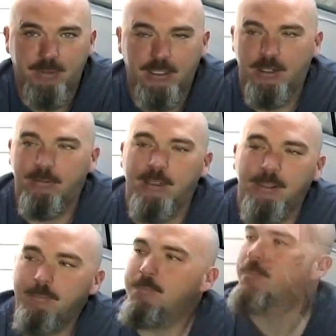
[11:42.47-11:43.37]
You know what I
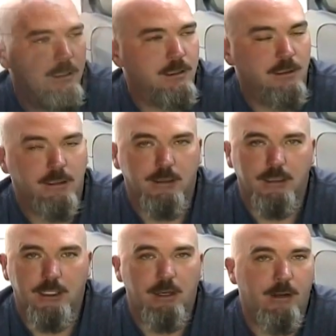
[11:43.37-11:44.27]
mean? You know,